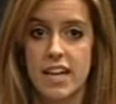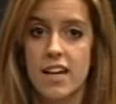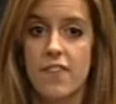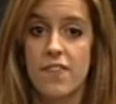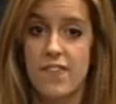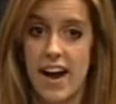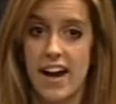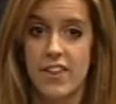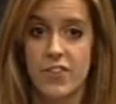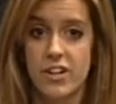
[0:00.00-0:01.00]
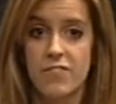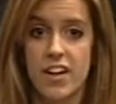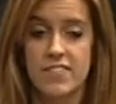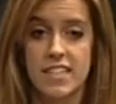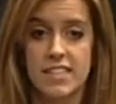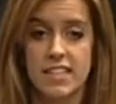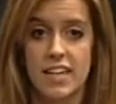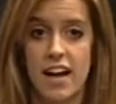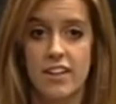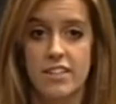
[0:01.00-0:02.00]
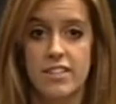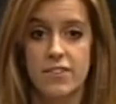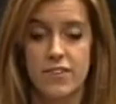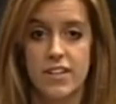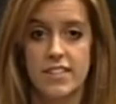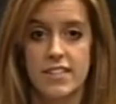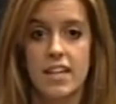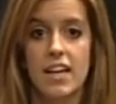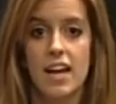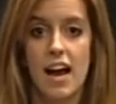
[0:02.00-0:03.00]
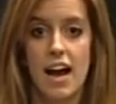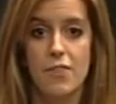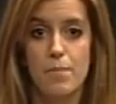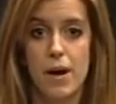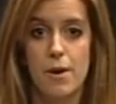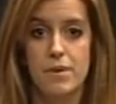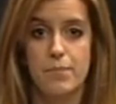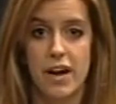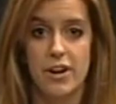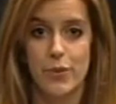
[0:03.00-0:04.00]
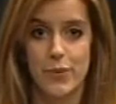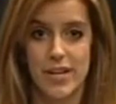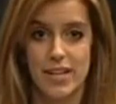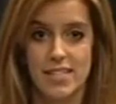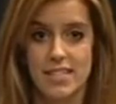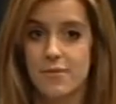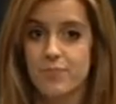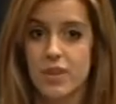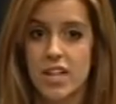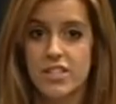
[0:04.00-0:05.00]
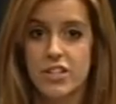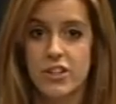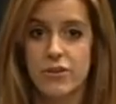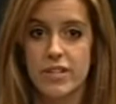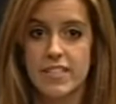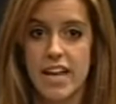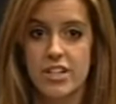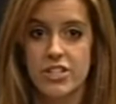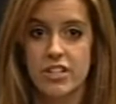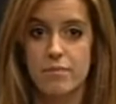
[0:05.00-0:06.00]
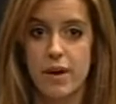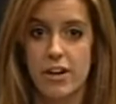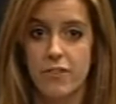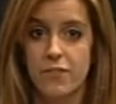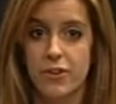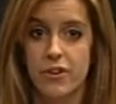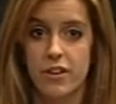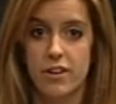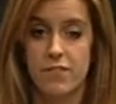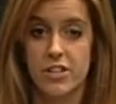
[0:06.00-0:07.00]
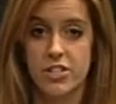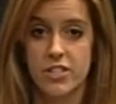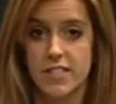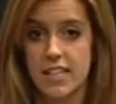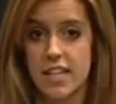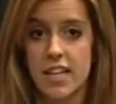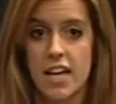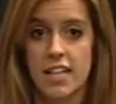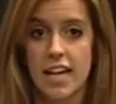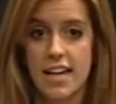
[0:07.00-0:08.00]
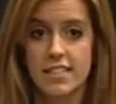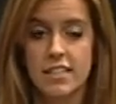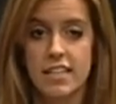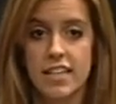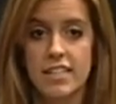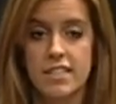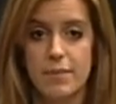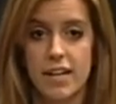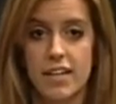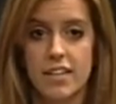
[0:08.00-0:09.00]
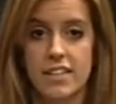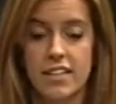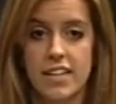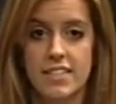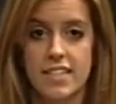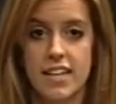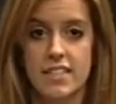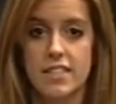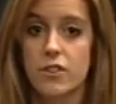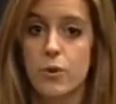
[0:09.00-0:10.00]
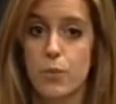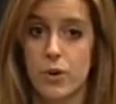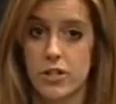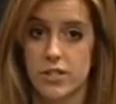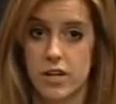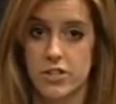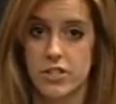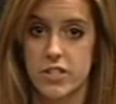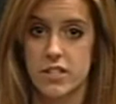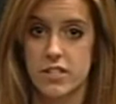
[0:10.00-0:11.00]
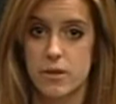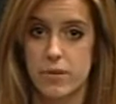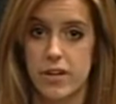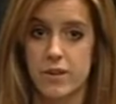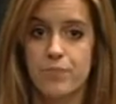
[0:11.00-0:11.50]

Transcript: that 35 cents a gallon difference at the pump in a matter of weeks. Due to the recession and better fuel efficiency, gasoline demand in the United States, the world's largest consumer,